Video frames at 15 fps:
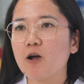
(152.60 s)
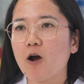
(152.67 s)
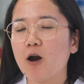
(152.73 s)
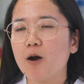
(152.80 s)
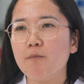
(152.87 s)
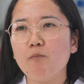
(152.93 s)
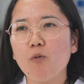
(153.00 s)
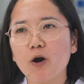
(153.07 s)

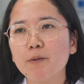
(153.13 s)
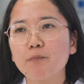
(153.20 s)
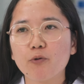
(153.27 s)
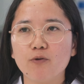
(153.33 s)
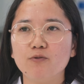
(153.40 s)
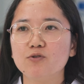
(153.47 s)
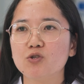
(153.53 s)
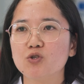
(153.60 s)
are more
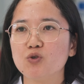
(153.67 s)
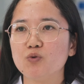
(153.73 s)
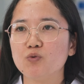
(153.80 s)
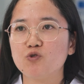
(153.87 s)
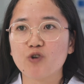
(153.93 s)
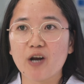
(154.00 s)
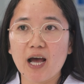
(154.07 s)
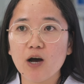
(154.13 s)
prone to
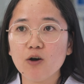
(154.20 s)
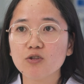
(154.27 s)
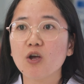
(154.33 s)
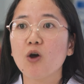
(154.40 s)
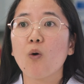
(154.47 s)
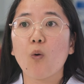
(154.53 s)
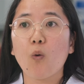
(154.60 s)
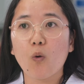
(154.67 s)
drought
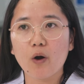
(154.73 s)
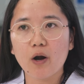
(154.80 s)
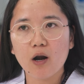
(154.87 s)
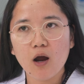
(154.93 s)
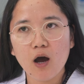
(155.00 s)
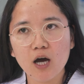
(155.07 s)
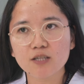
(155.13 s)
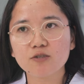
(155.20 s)
or
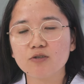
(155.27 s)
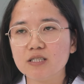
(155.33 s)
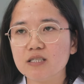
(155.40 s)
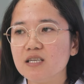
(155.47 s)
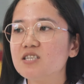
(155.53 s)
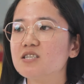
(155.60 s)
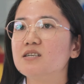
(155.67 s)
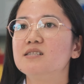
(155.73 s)
hot
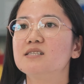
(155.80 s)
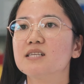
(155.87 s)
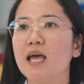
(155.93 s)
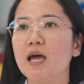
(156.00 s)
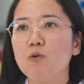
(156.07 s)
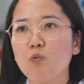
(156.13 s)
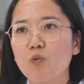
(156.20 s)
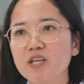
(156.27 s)
conditions,
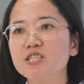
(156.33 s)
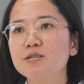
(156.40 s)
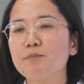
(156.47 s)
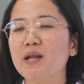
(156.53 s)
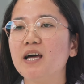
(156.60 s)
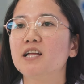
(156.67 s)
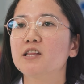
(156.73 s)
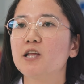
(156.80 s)
and which
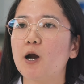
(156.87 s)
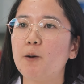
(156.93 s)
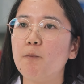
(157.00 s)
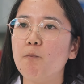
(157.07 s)
plants are